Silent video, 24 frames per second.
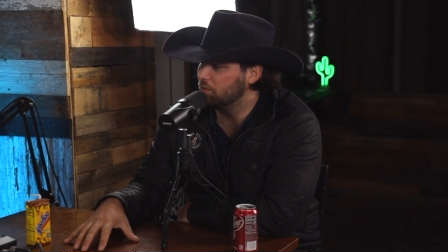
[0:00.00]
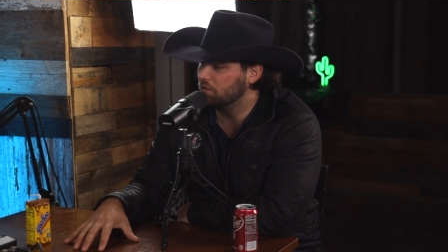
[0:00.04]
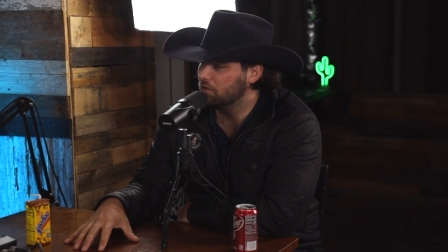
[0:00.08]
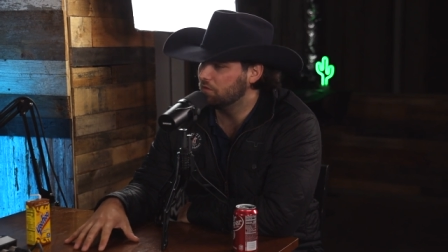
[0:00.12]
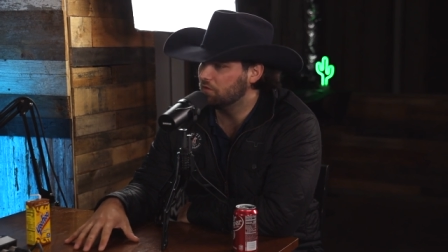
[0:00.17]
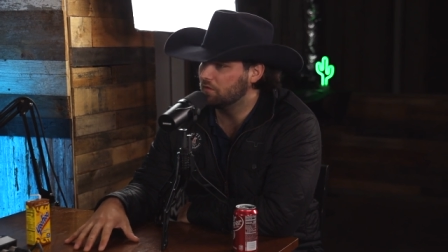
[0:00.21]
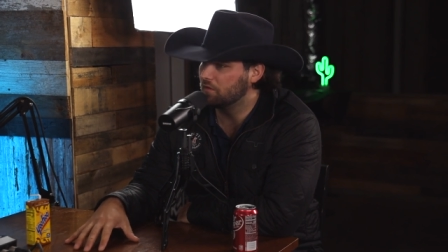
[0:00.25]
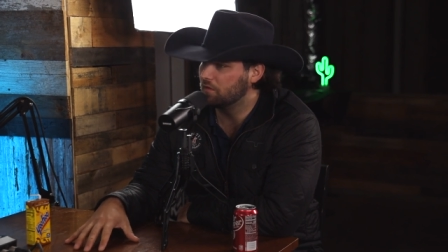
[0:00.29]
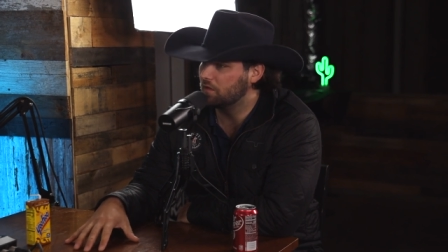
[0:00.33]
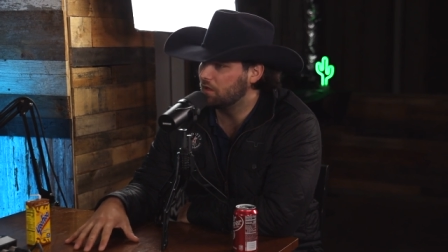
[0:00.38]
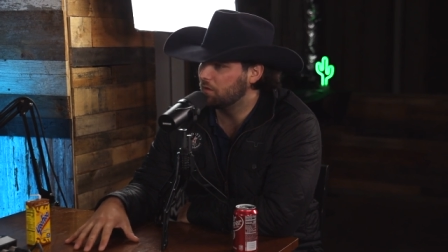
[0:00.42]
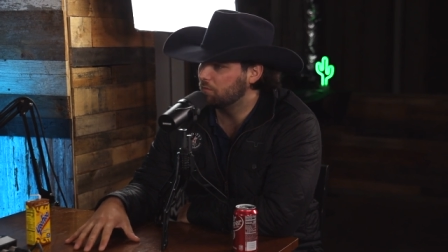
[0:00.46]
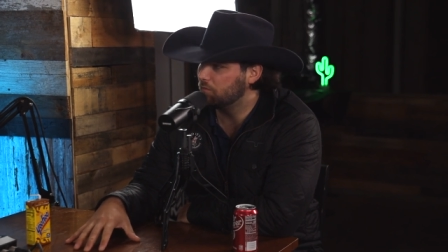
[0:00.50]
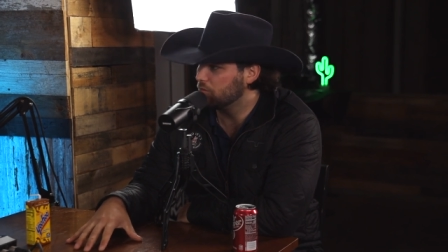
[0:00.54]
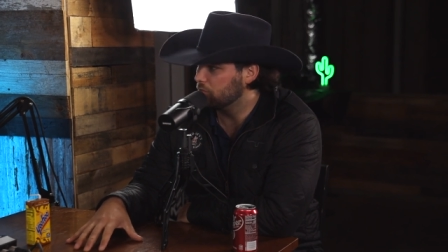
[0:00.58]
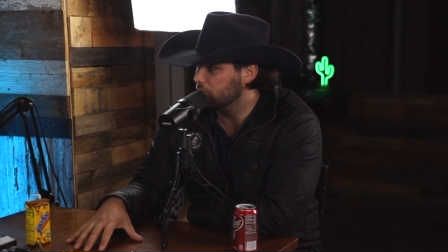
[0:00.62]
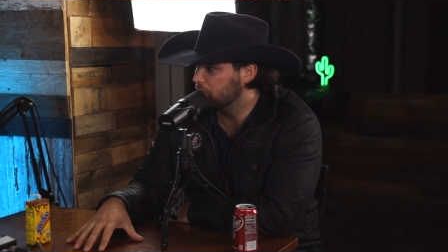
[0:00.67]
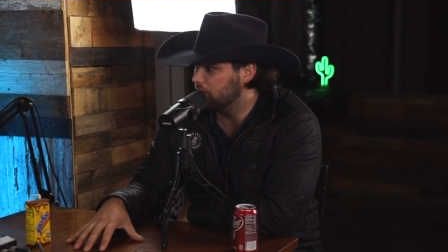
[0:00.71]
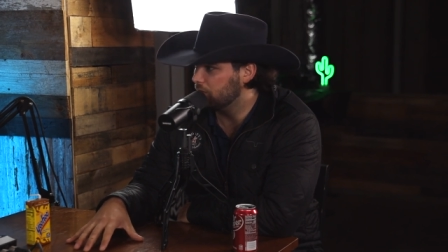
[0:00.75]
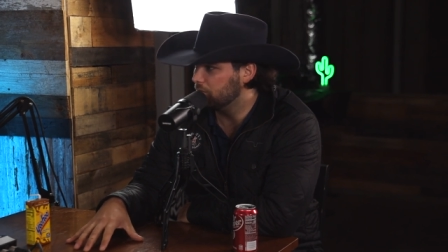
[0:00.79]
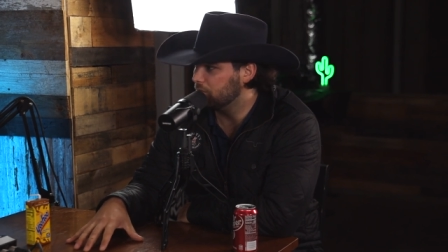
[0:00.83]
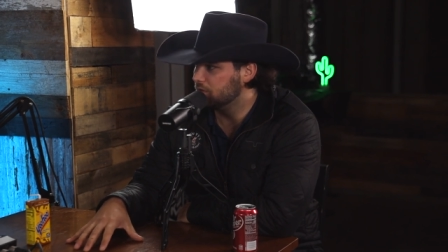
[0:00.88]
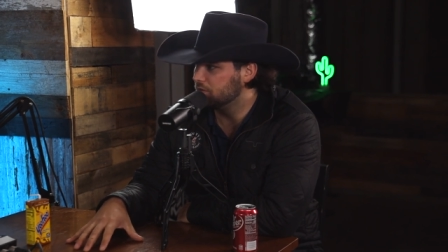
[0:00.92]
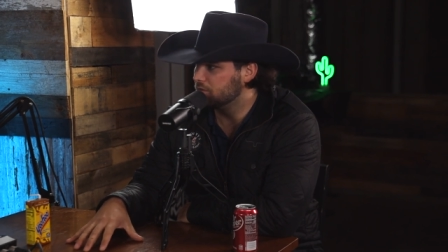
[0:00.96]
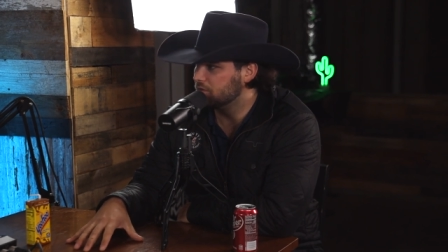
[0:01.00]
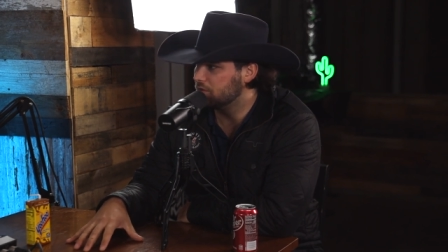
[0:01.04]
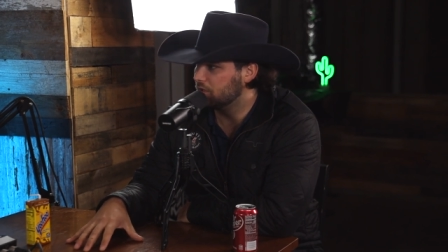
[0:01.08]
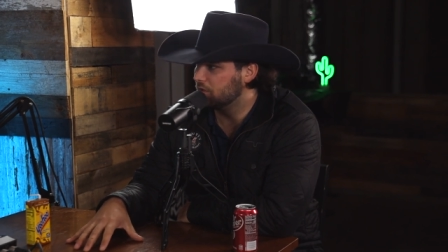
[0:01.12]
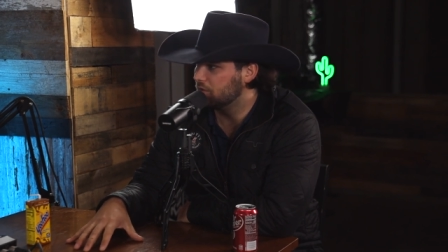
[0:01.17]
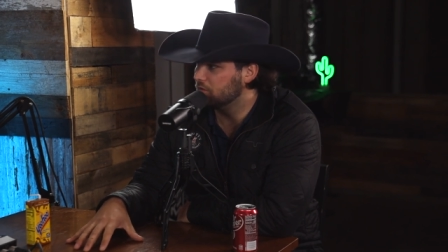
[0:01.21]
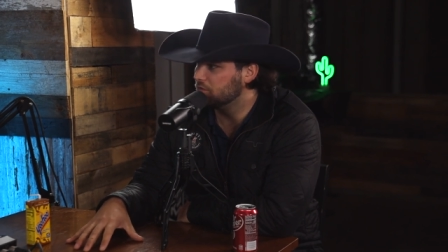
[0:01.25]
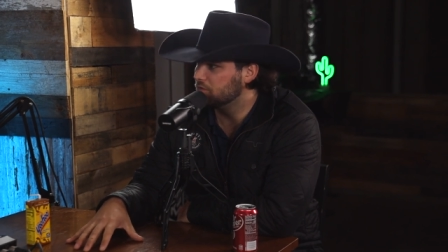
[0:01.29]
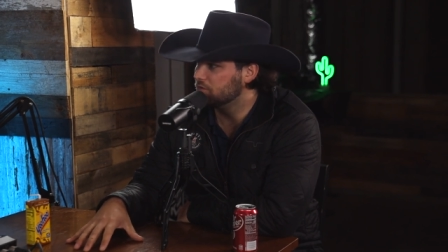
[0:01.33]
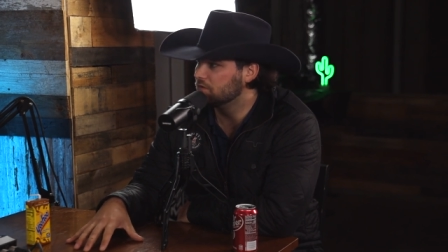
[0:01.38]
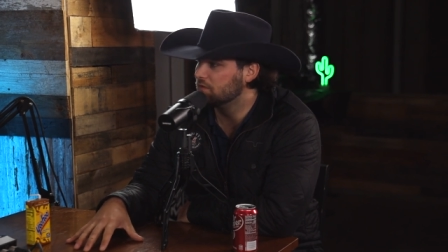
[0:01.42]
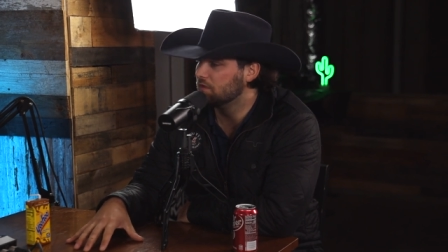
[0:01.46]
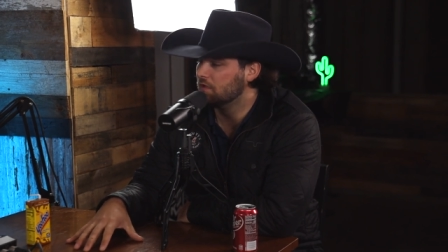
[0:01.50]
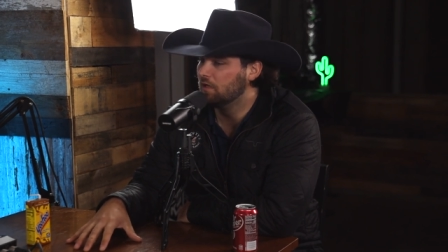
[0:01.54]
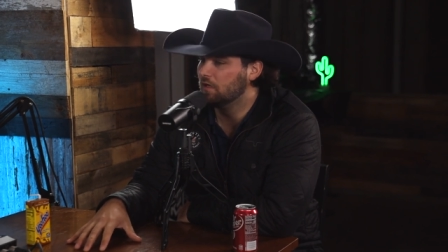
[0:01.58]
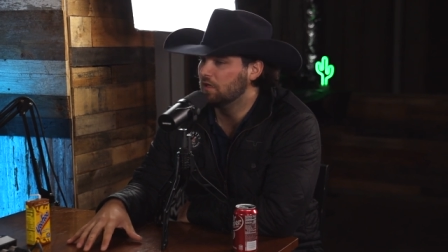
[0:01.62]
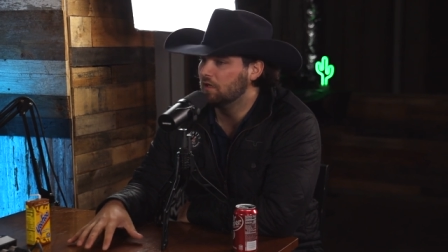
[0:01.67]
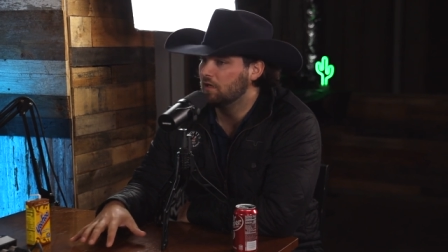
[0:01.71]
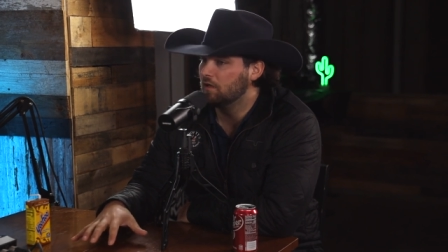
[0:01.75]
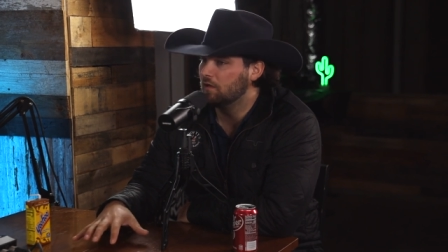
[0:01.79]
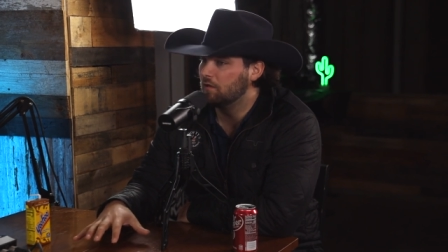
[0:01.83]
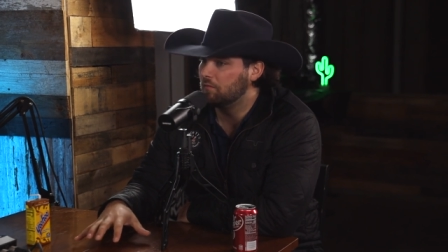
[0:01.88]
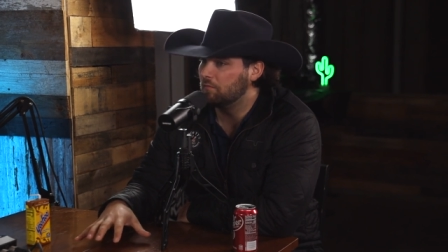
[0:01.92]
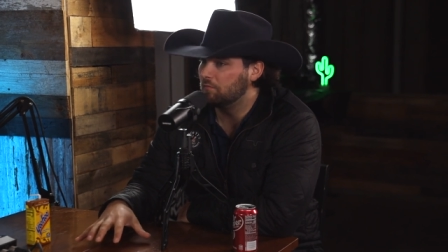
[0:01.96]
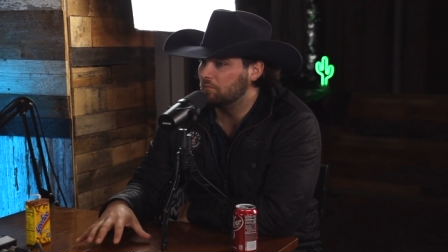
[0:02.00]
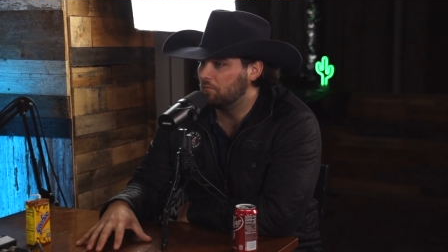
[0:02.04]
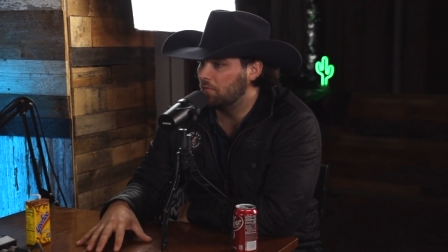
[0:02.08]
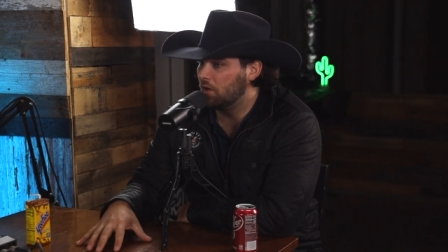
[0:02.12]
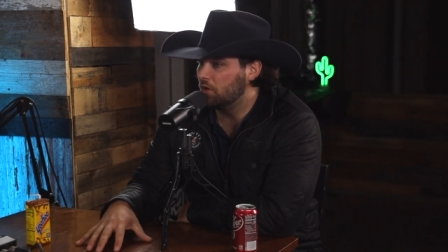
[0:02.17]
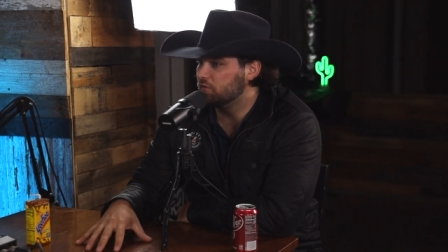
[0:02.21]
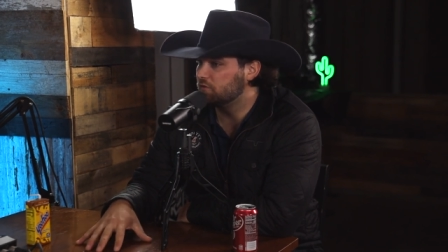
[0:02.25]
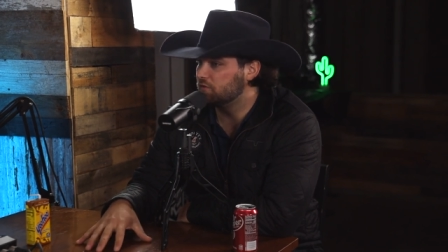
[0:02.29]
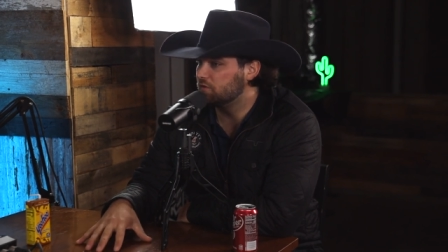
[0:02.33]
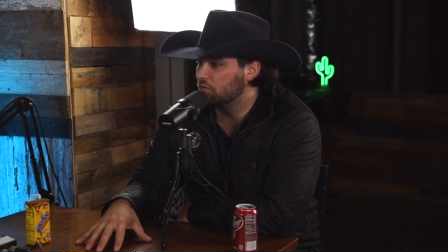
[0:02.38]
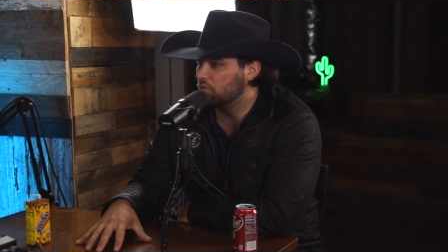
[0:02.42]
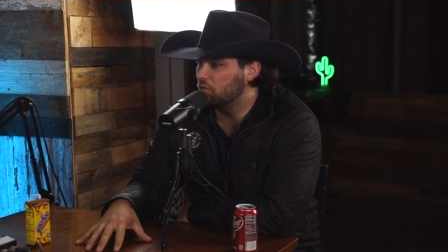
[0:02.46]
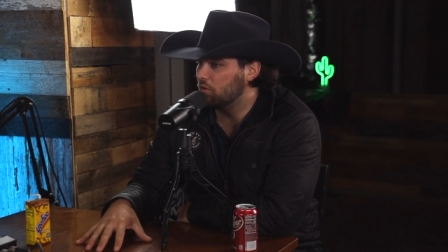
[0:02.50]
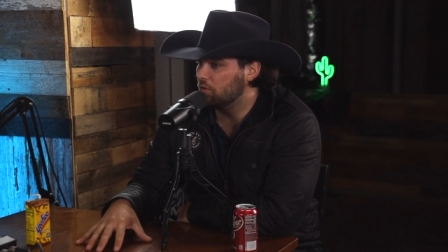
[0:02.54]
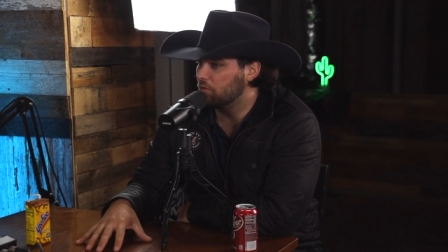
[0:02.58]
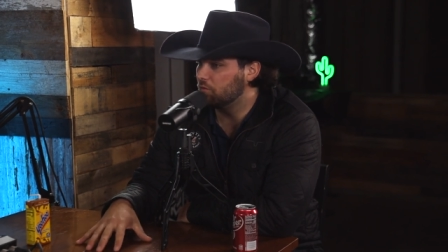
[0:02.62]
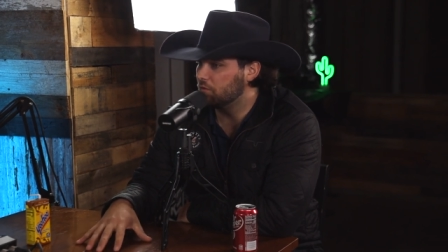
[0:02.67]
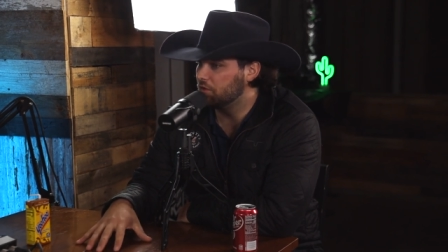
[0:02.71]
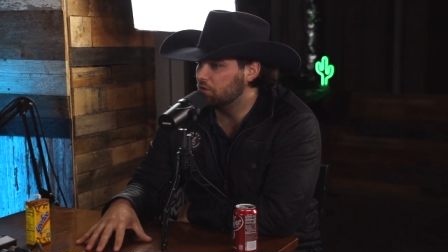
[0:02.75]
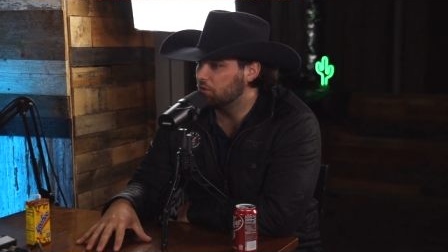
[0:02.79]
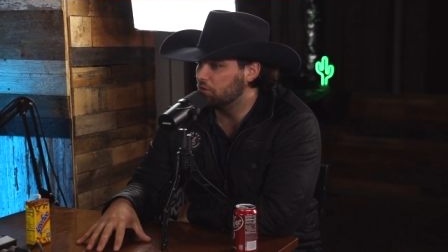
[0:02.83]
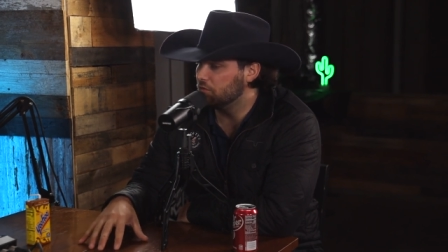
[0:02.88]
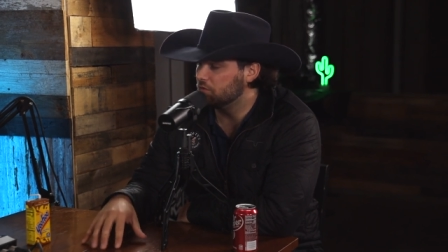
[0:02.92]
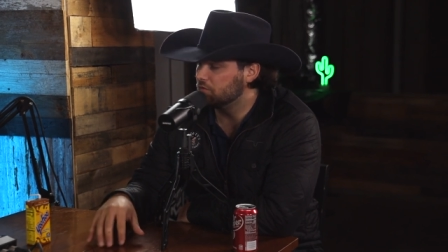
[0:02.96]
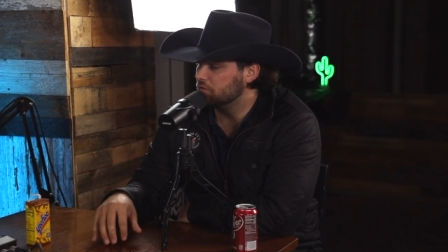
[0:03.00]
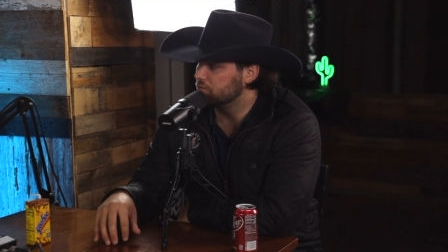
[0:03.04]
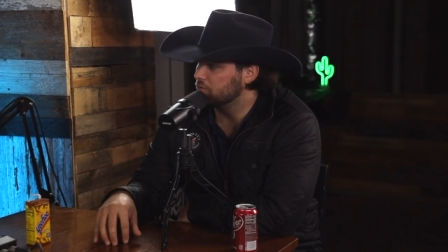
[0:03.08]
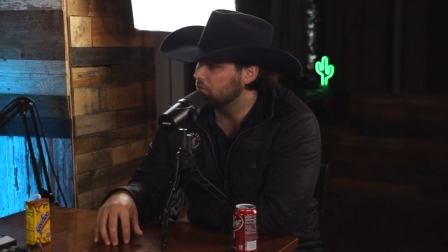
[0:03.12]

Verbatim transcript: do a couple Arabian shows. Most of what we do is